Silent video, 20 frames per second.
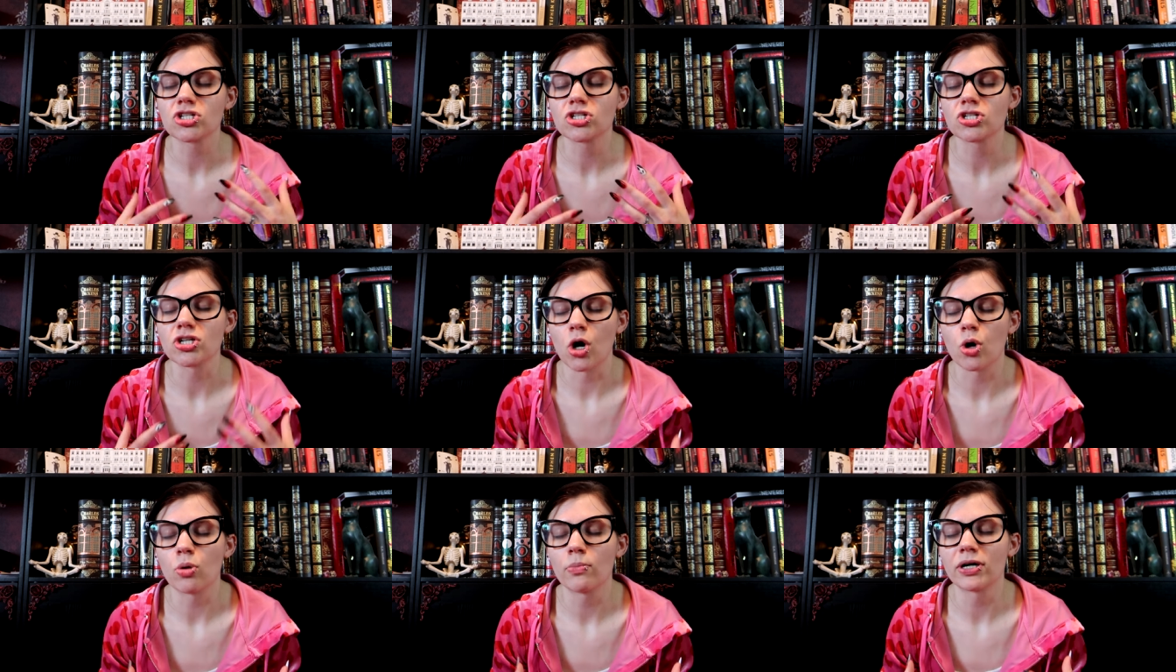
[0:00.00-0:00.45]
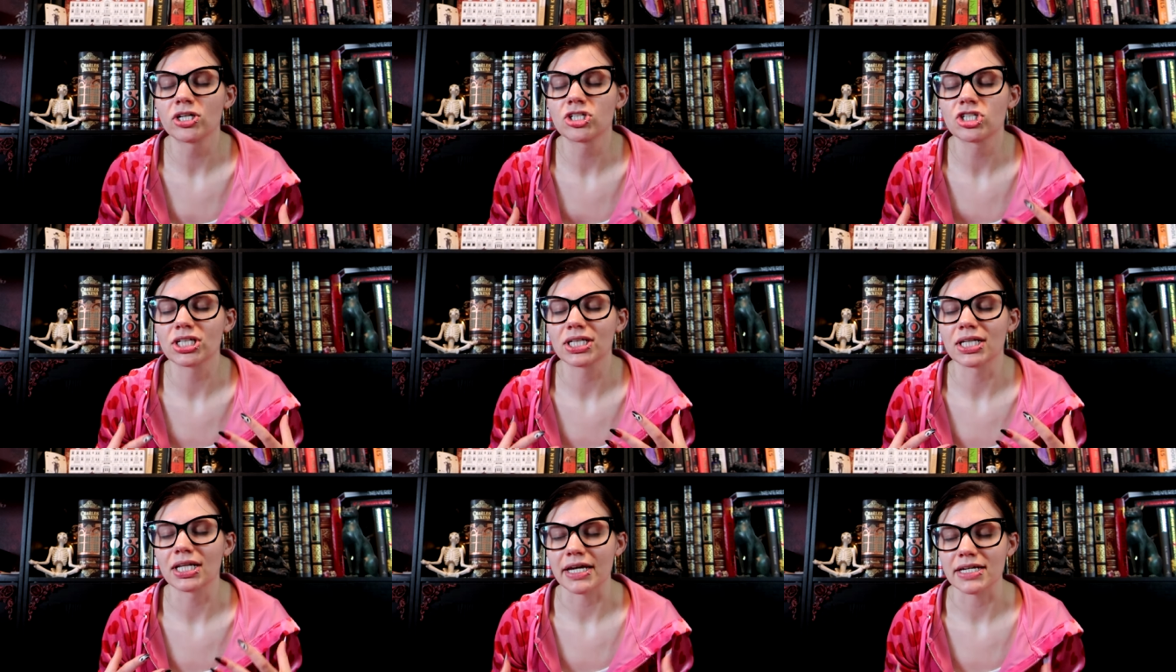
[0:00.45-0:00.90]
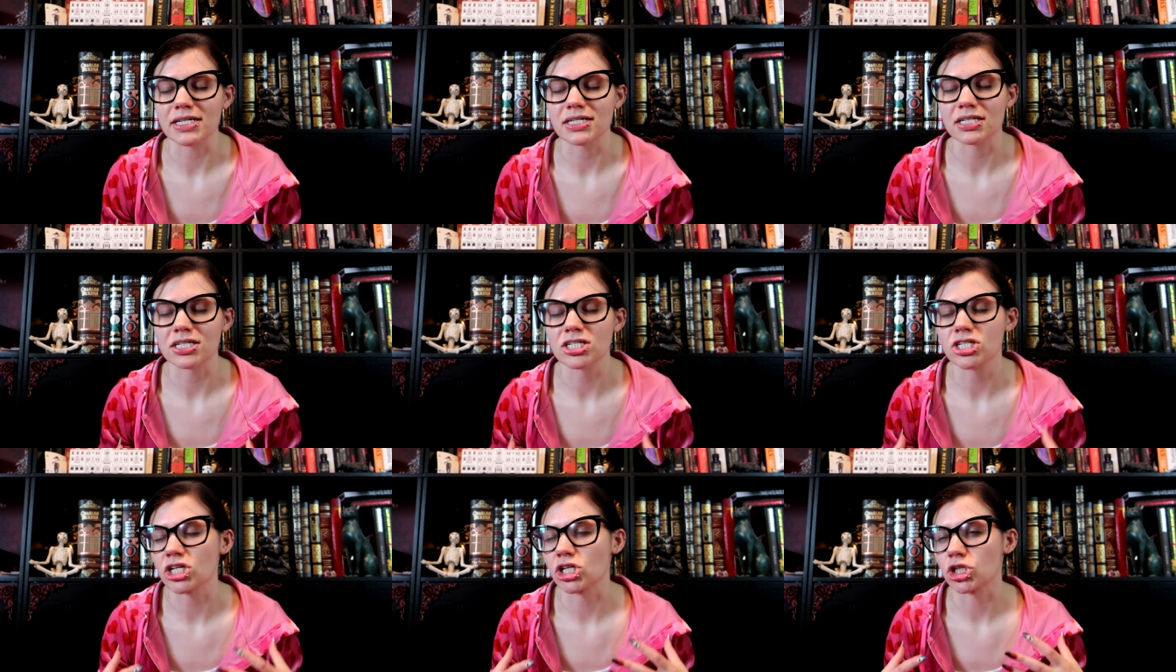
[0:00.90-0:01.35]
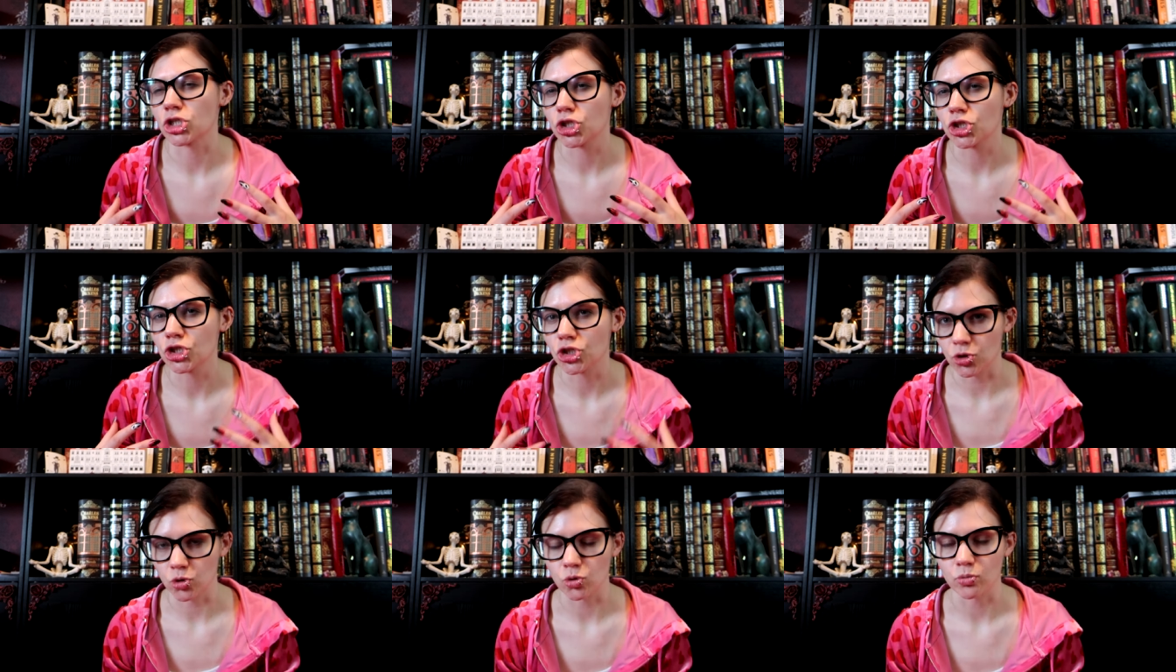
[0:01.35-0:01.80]
so much lightness and
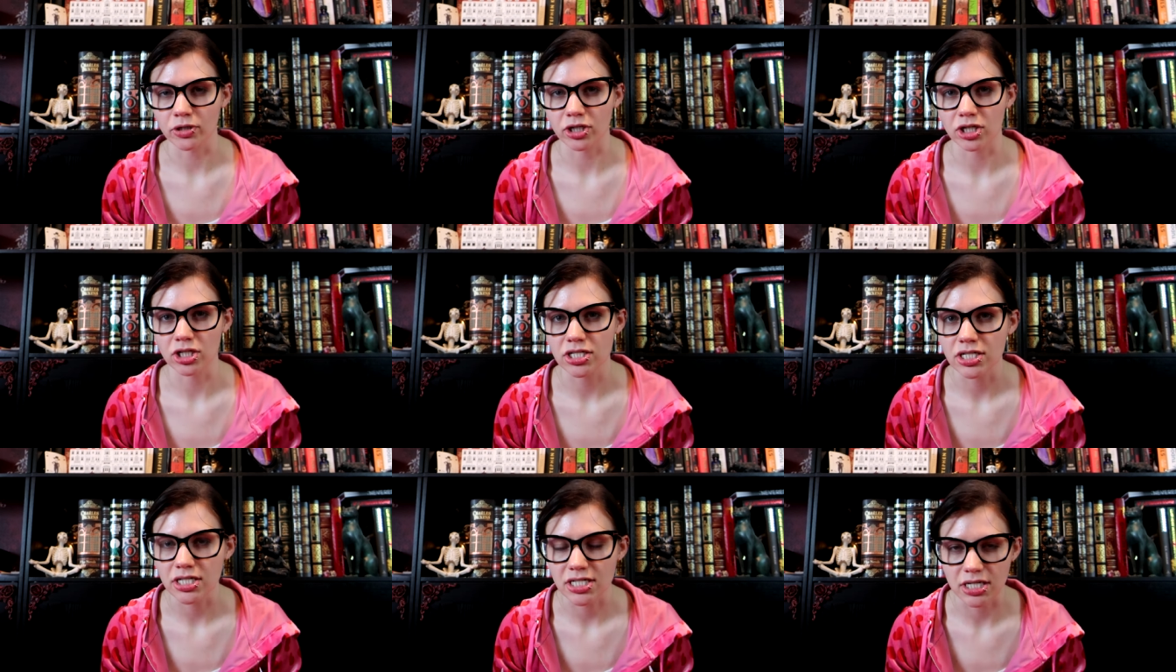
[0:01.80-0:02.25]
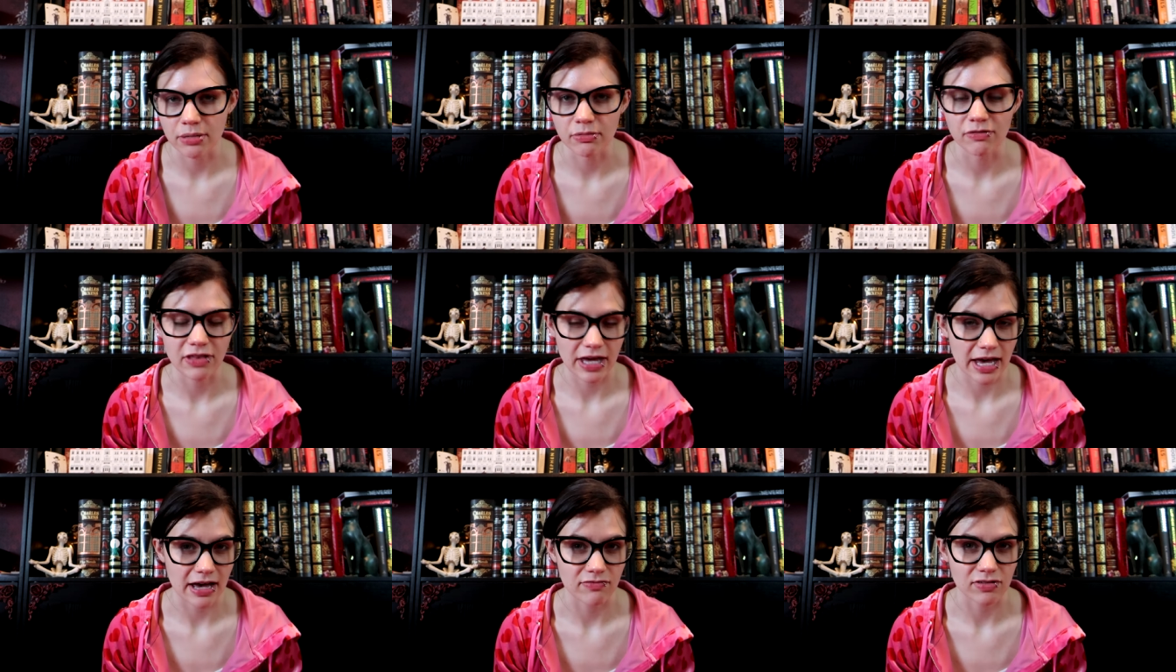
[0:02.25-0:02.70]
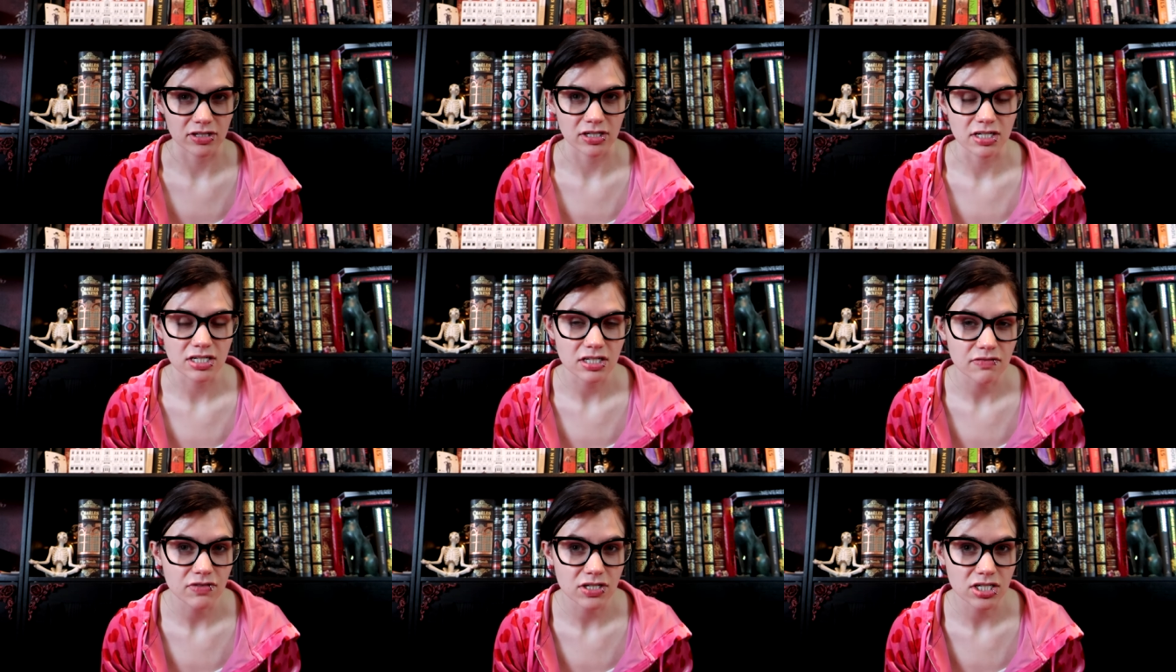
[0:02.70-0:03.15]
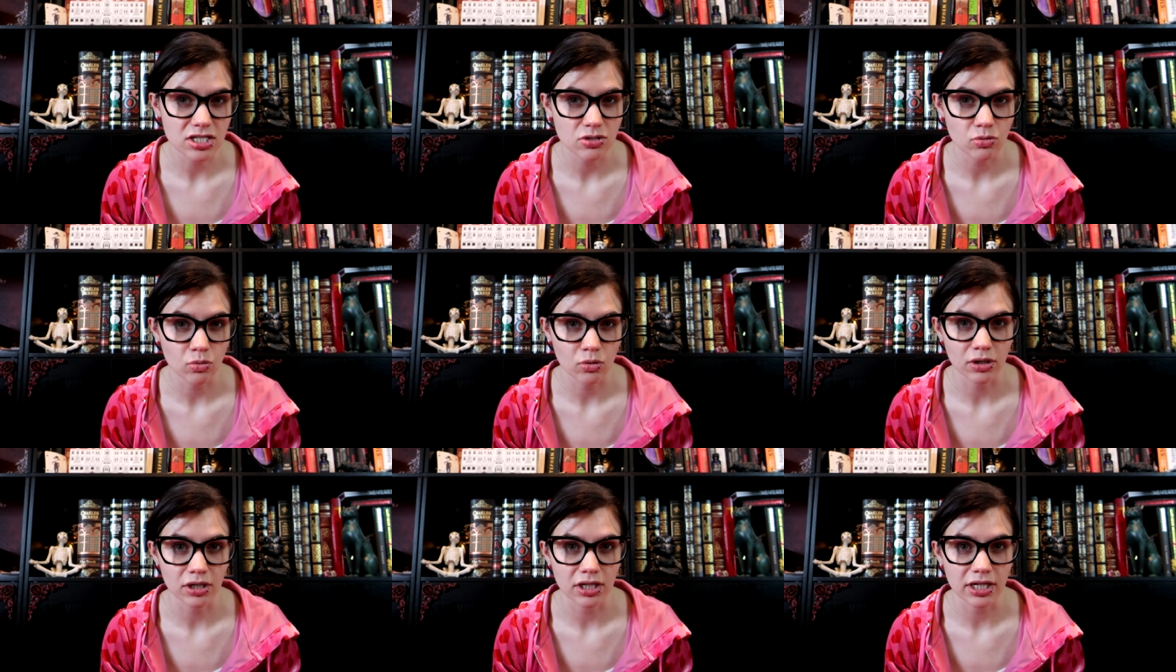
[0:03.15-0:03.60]
humor to some of the heaviness of the
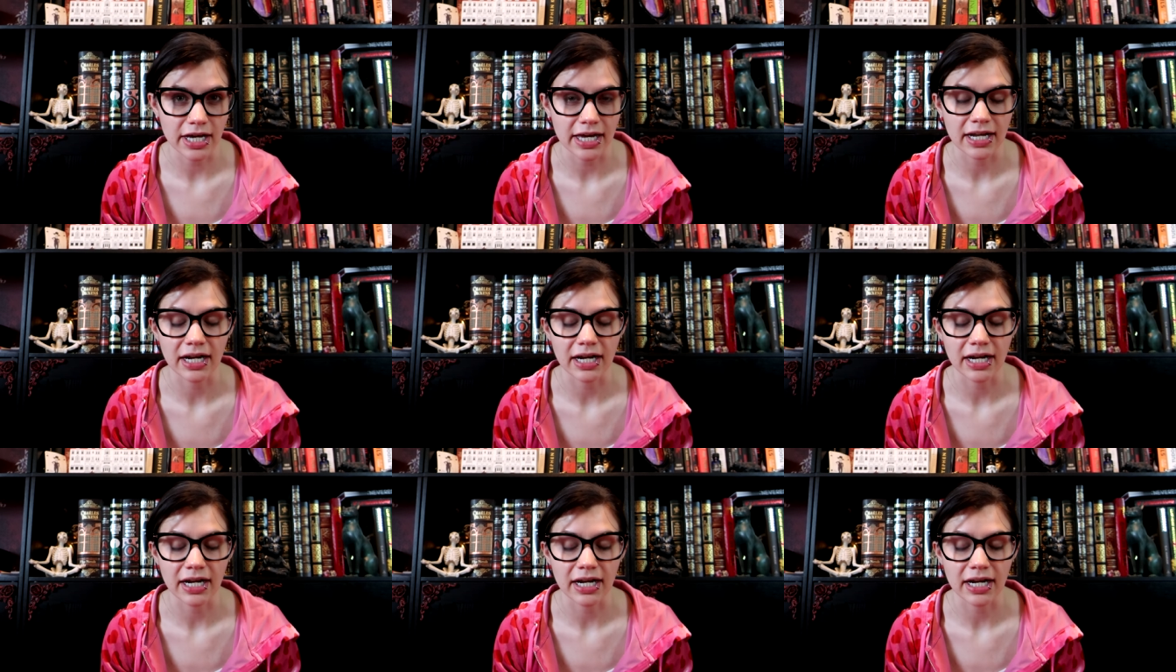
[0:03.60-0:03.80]
story,